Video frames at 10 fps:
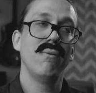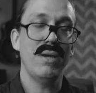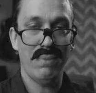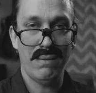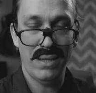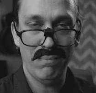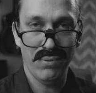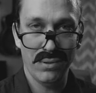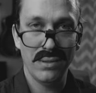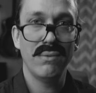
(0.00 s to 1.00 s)
We pay
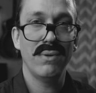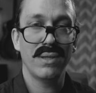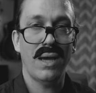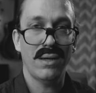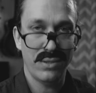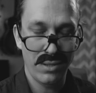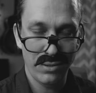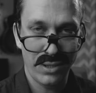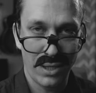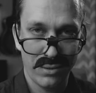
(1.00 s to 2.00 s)
people with
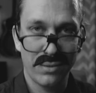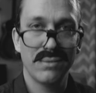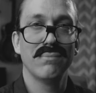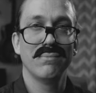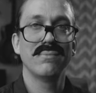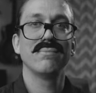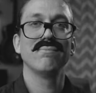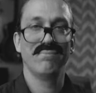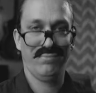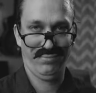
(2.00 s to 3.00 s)
cashier's checks.
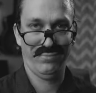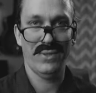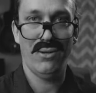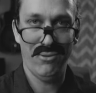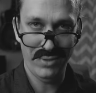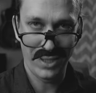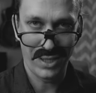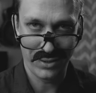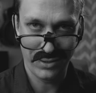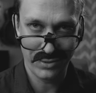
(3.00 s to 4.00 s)
Only
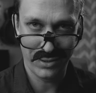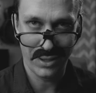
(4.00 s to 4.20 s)
cashier's